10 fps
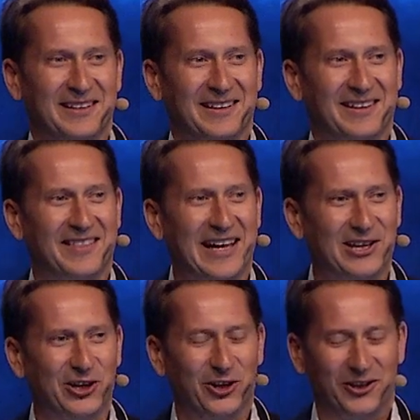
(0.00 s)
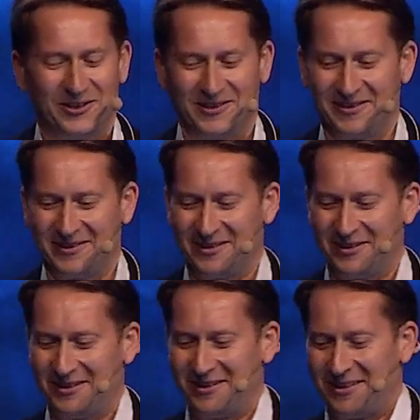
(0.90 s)
Thank you.
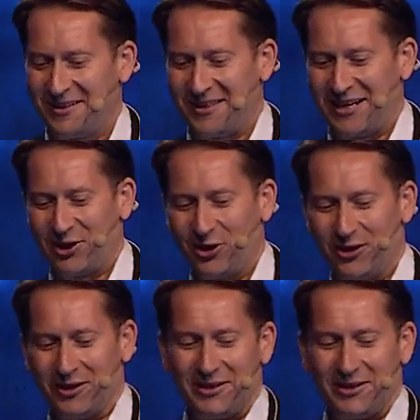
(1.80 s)
Thank you.